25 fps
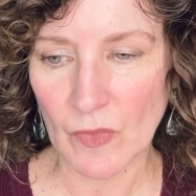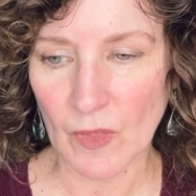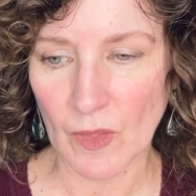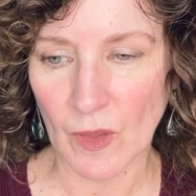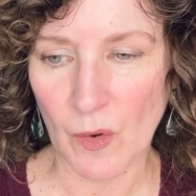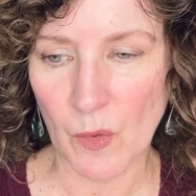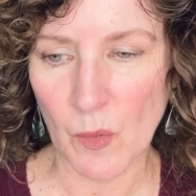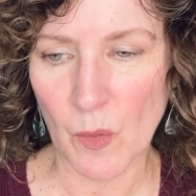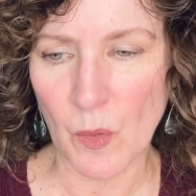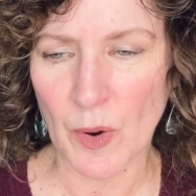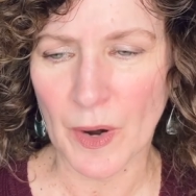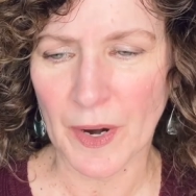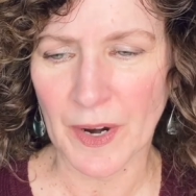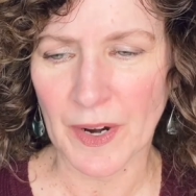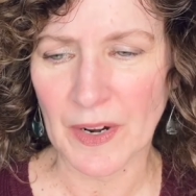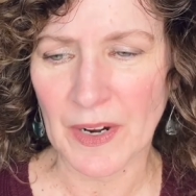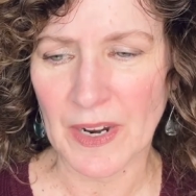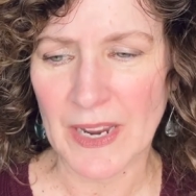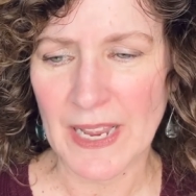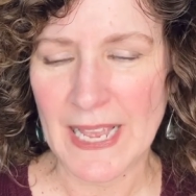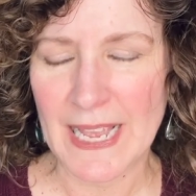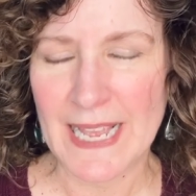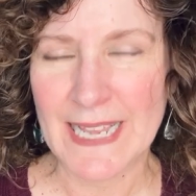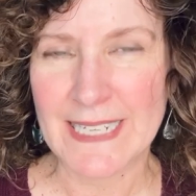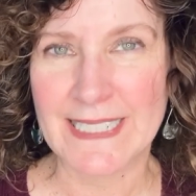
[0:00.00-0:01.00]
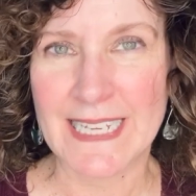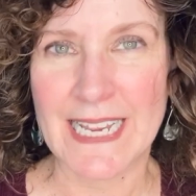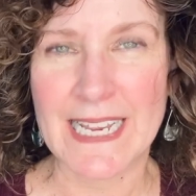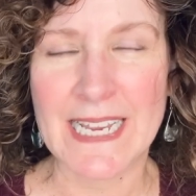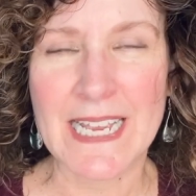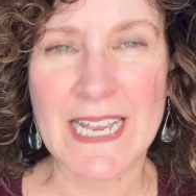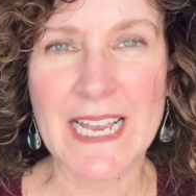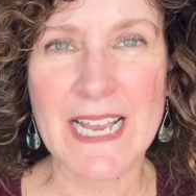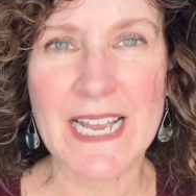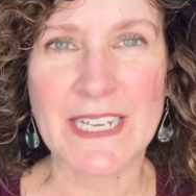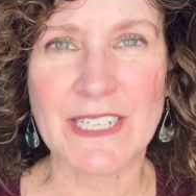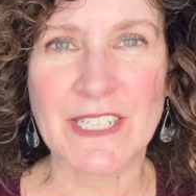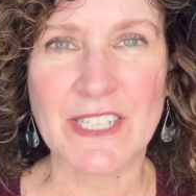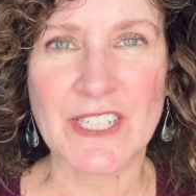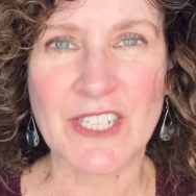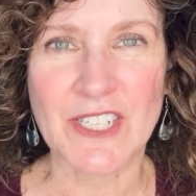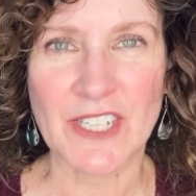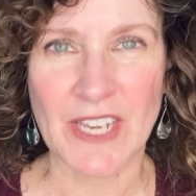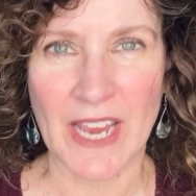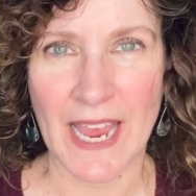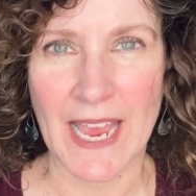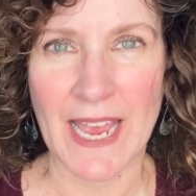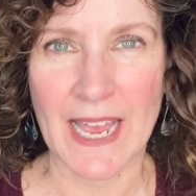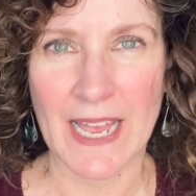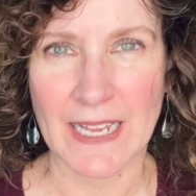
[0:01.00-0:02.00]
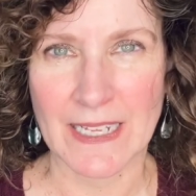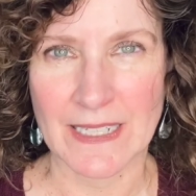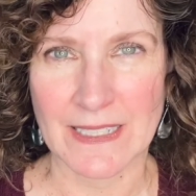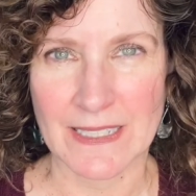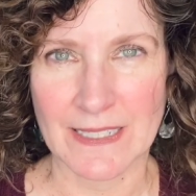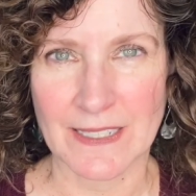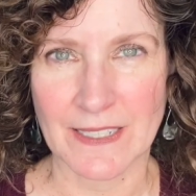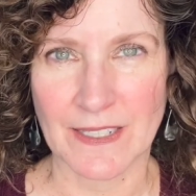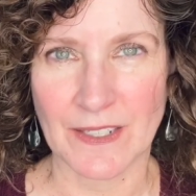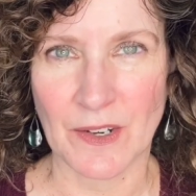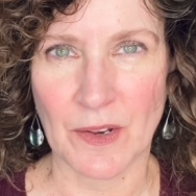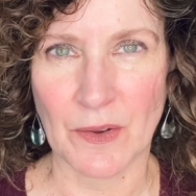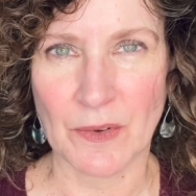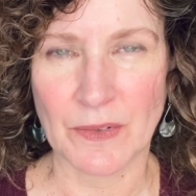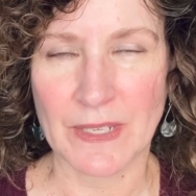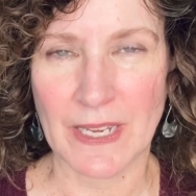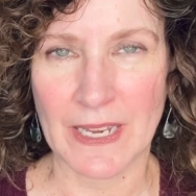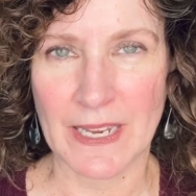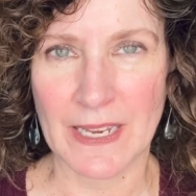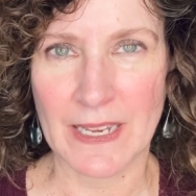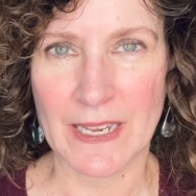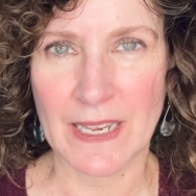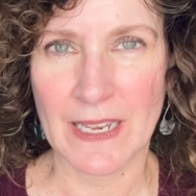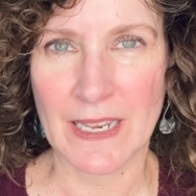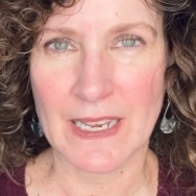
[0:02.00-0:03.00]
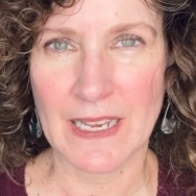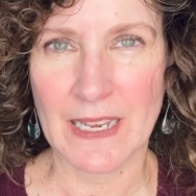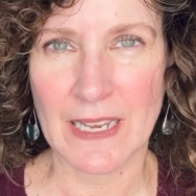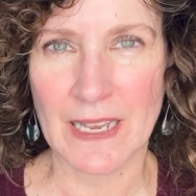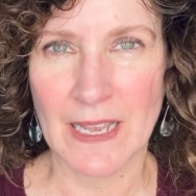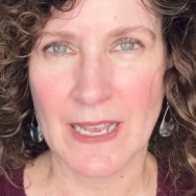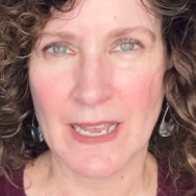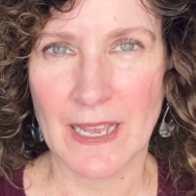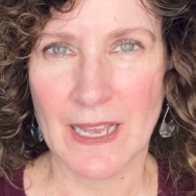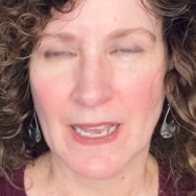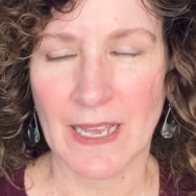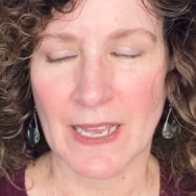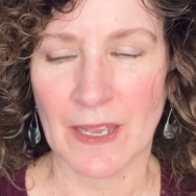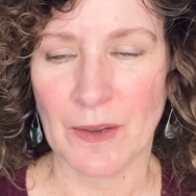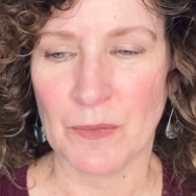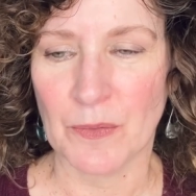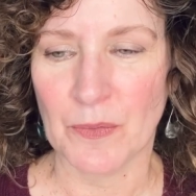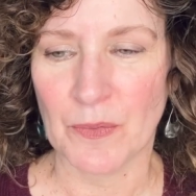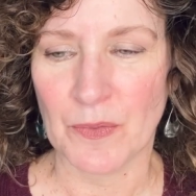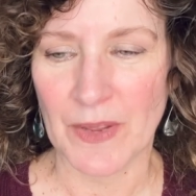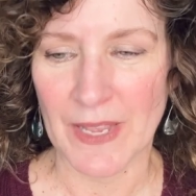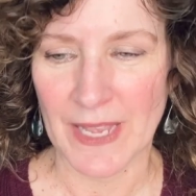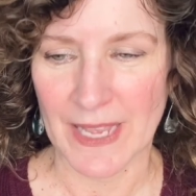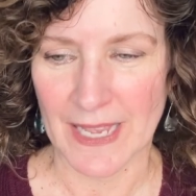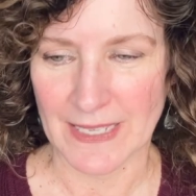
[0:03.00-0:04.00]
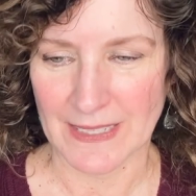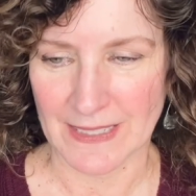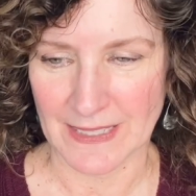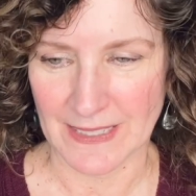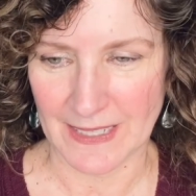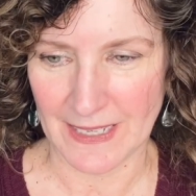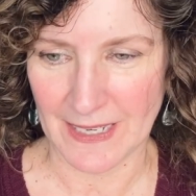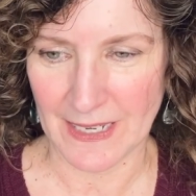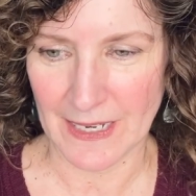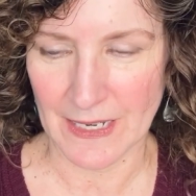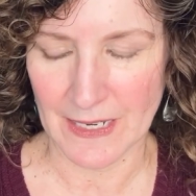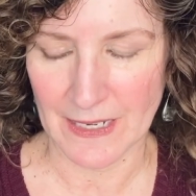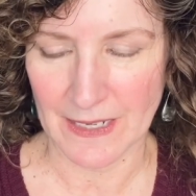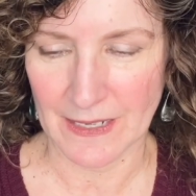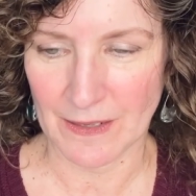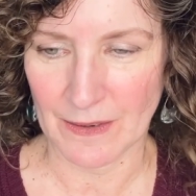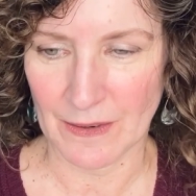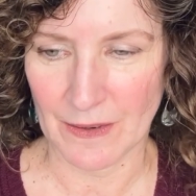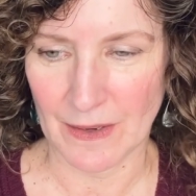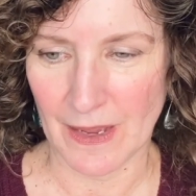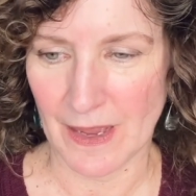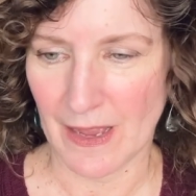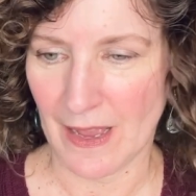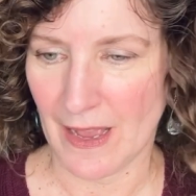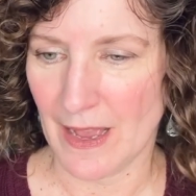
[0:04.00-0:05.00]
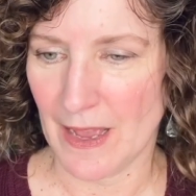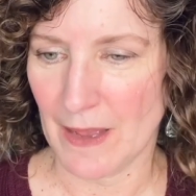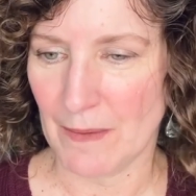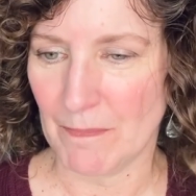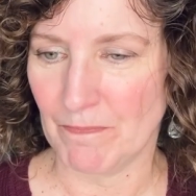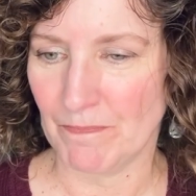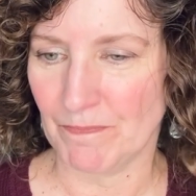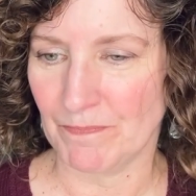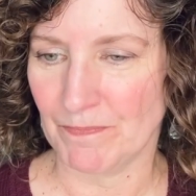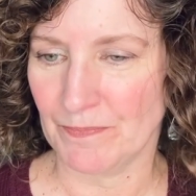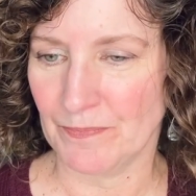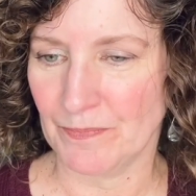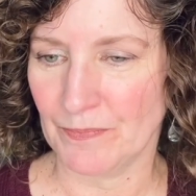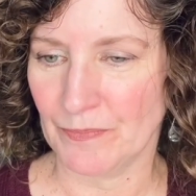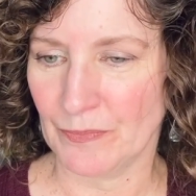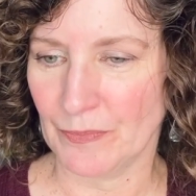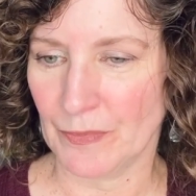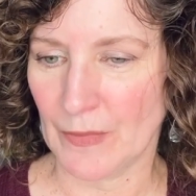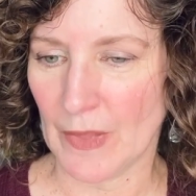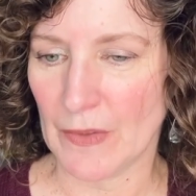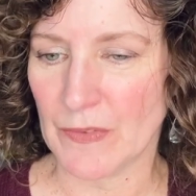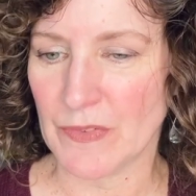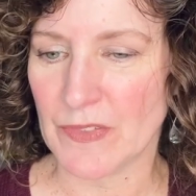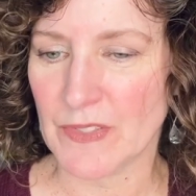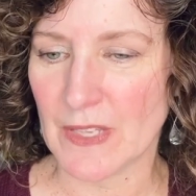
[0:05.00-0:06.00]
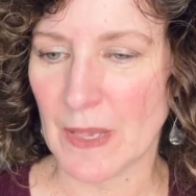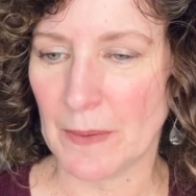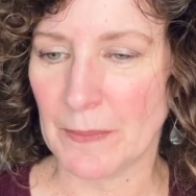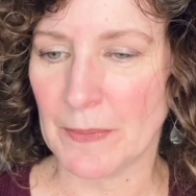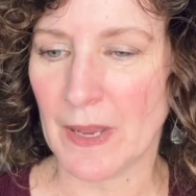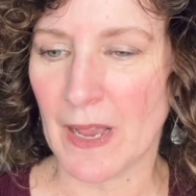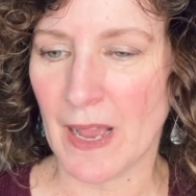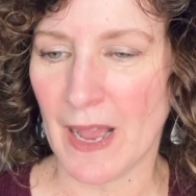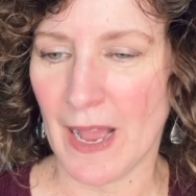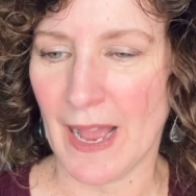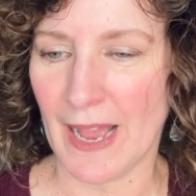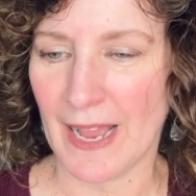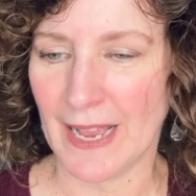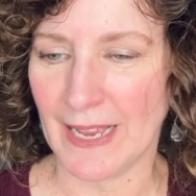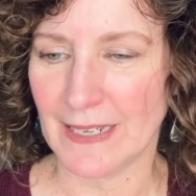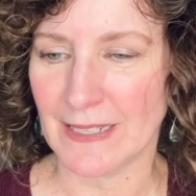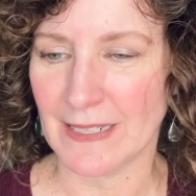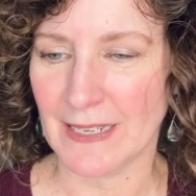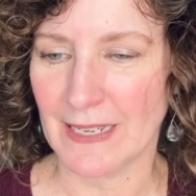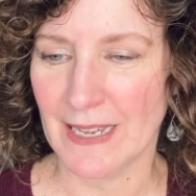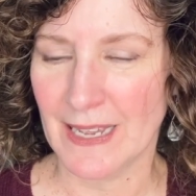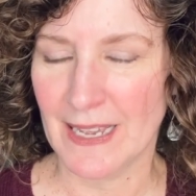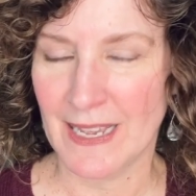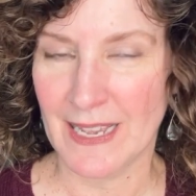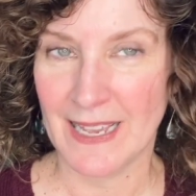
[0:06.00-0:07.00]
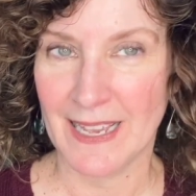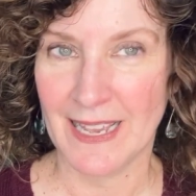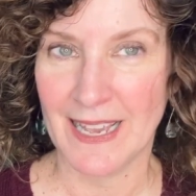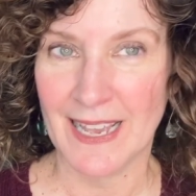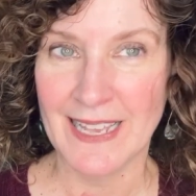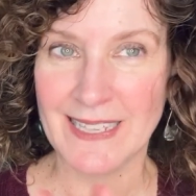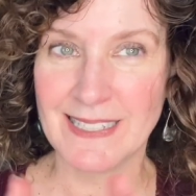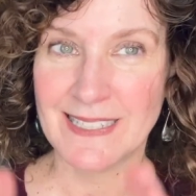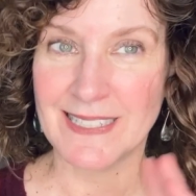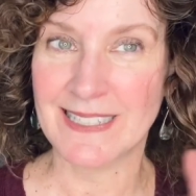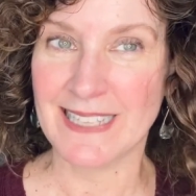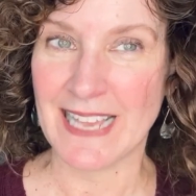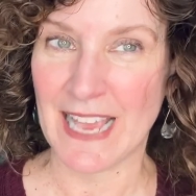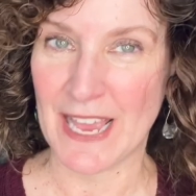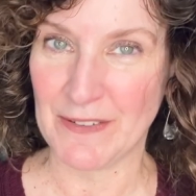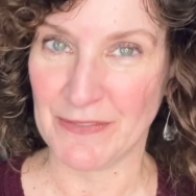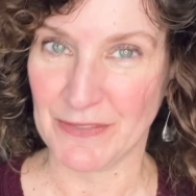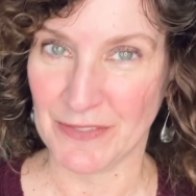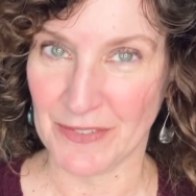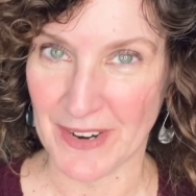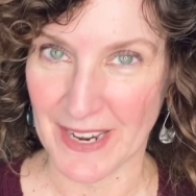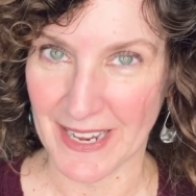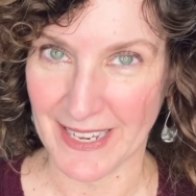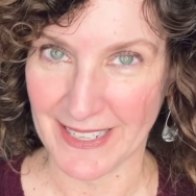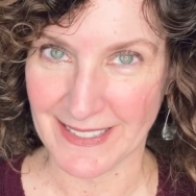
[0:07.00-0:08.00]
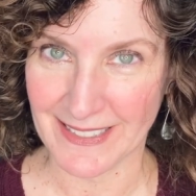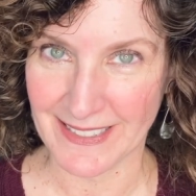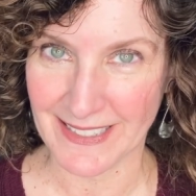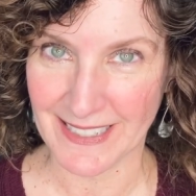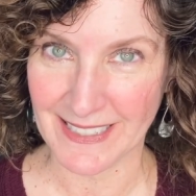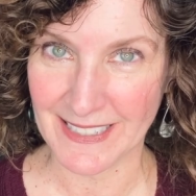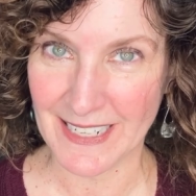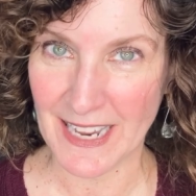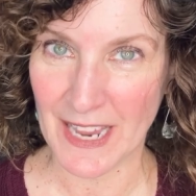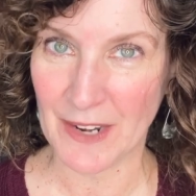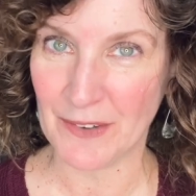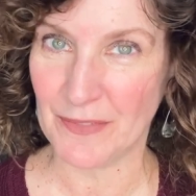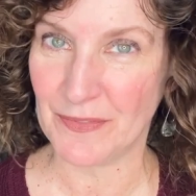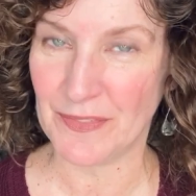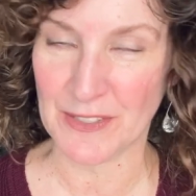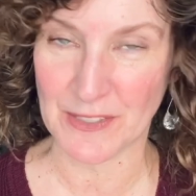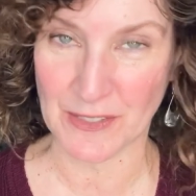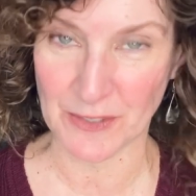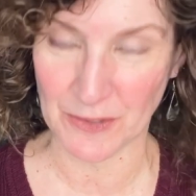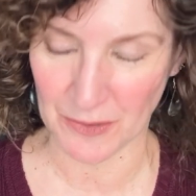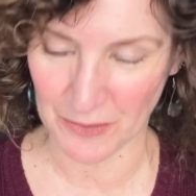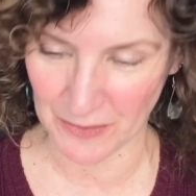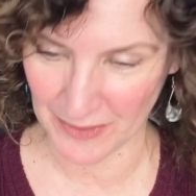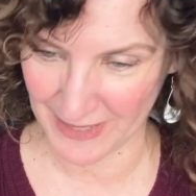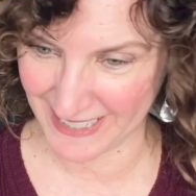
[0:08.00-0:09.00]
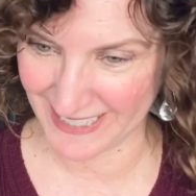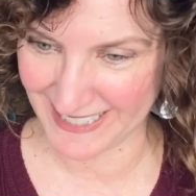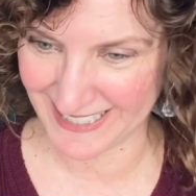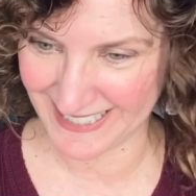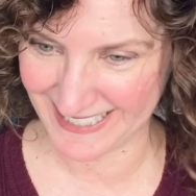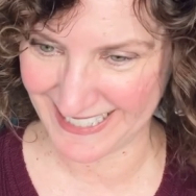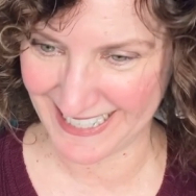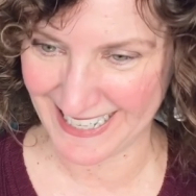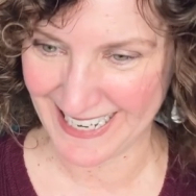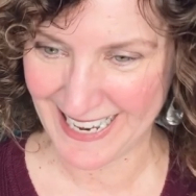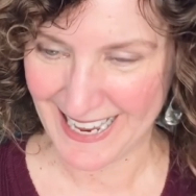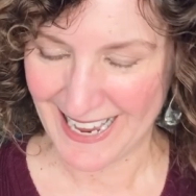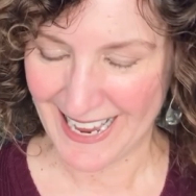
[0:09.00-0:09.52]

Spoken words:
or taking a chance, taking a risk of some kind, a safe risk, not a physical risk,